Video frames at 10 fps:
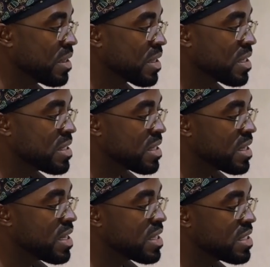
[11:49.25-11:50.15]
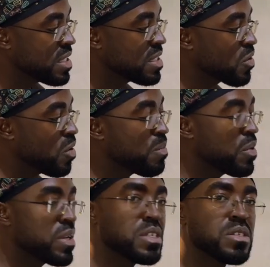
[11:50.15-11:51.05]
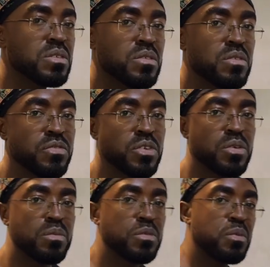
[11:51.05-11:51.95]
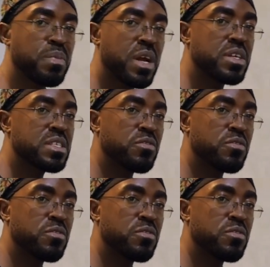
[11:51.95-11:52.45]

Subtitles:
the genetic component of your parents.